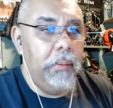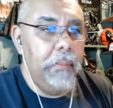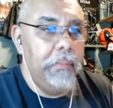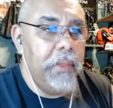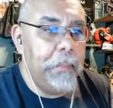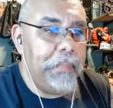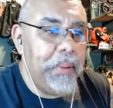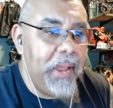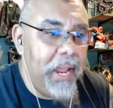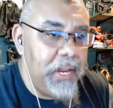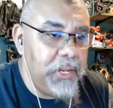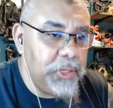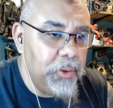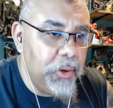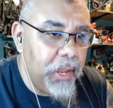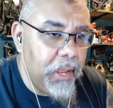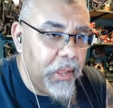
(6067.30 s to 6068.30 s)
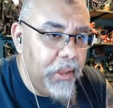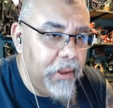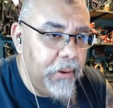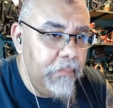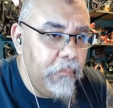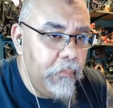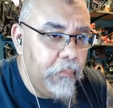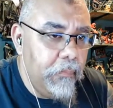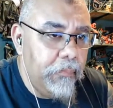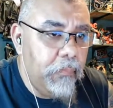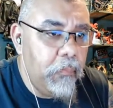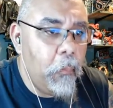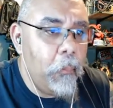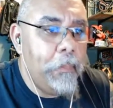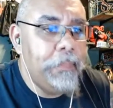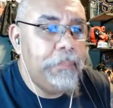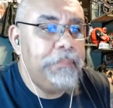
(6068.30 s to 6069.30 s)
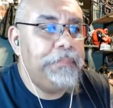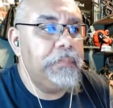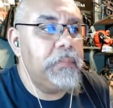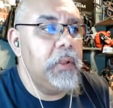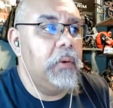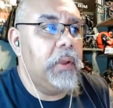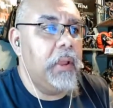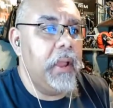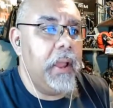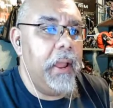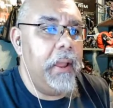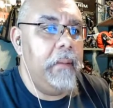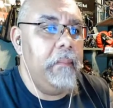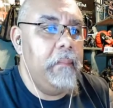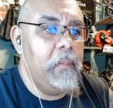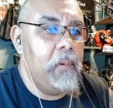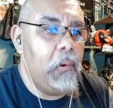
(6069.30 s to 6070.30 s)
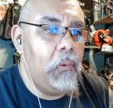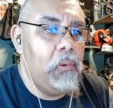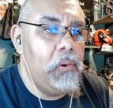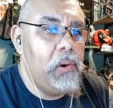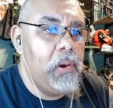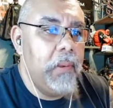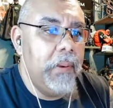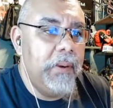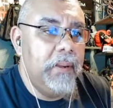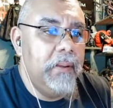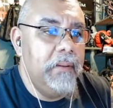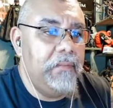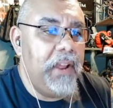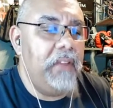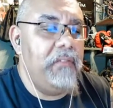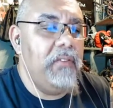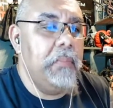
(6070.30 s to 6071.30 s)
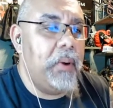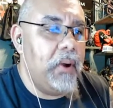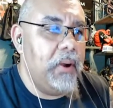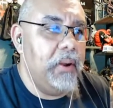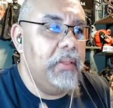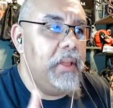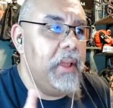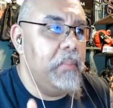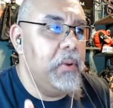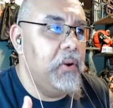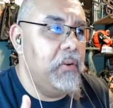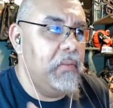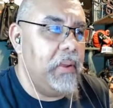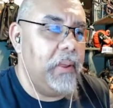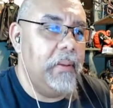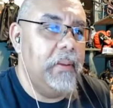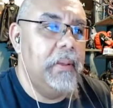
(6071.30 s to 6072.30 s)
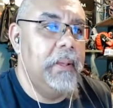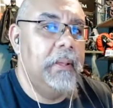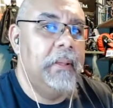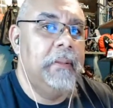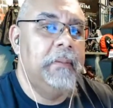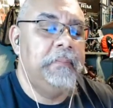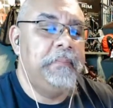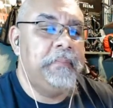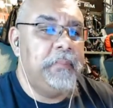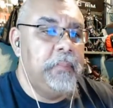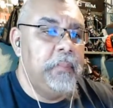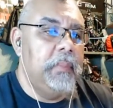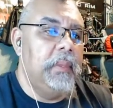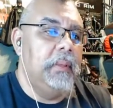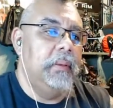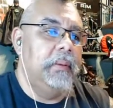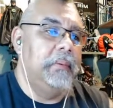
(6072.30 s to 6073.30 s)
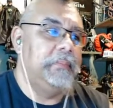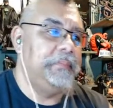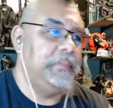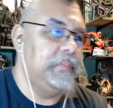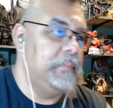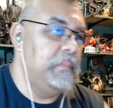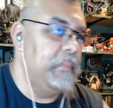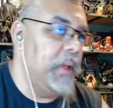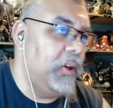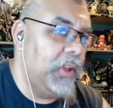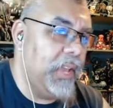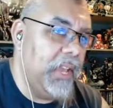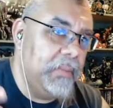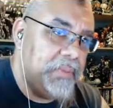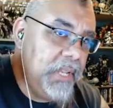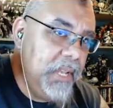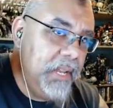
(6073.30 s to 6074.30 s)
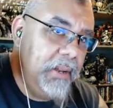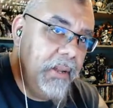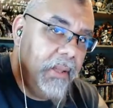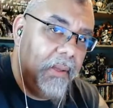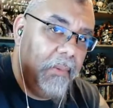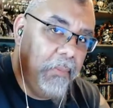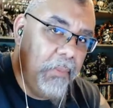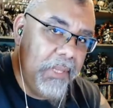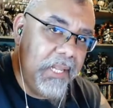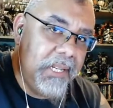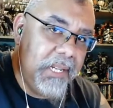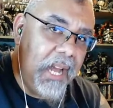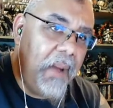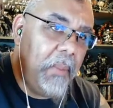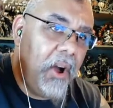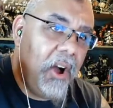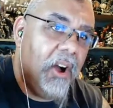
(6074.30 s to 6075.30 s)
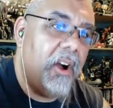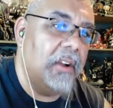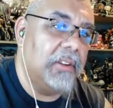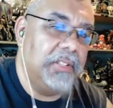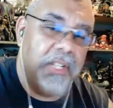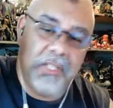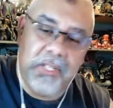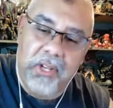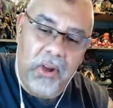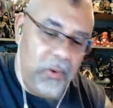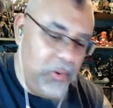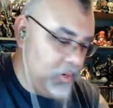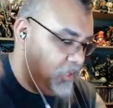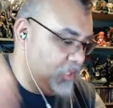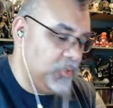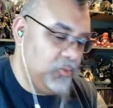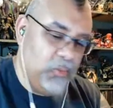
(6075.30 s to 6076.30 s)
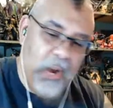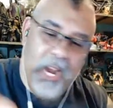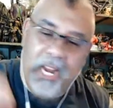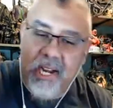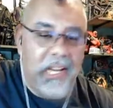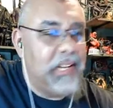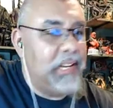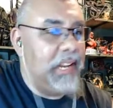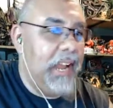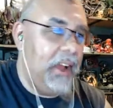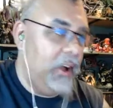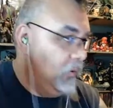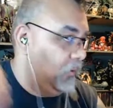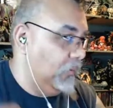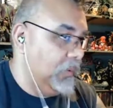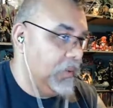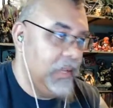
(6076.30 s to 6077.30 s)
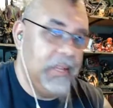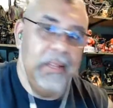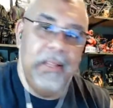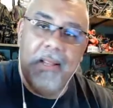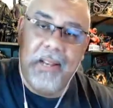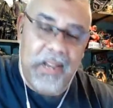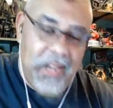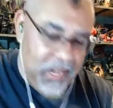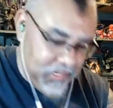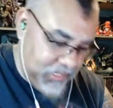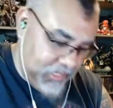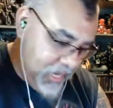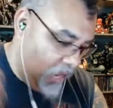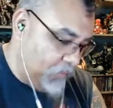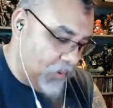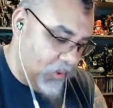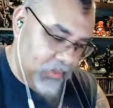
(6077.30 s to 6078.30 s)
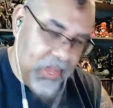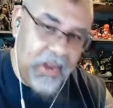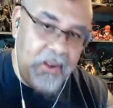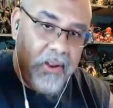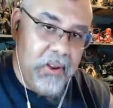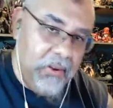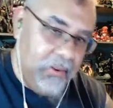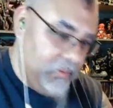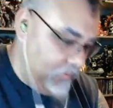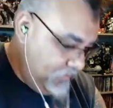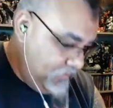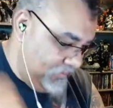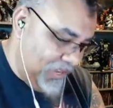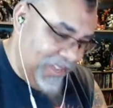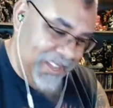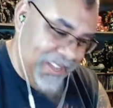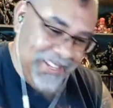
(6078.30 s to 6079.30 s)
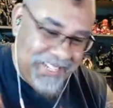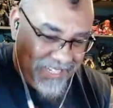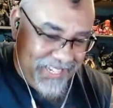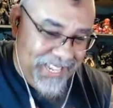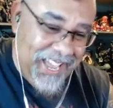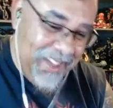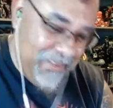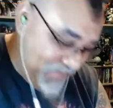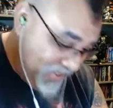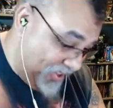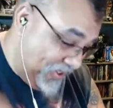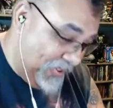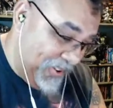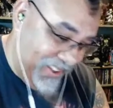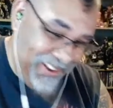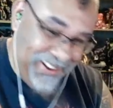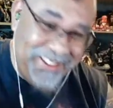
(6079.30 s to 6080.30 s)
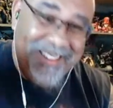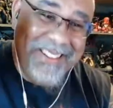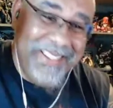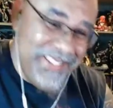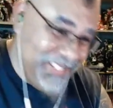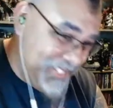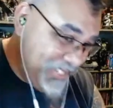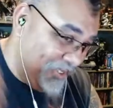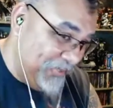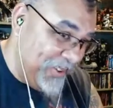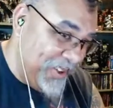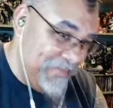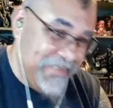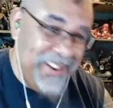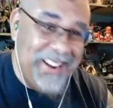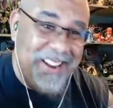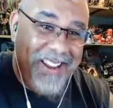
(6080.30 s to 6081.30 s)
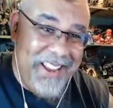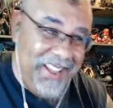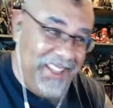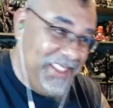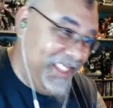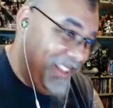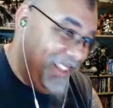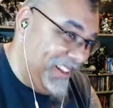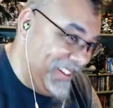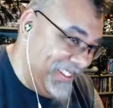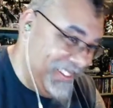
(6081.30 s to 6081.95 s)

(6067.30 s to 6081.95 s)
The Patriot. Okay. Favorite part of that movie? Mel Gibson with the tomahawk just going, just raining it down nonstop on that dude. Just kept going, screaming and yelling.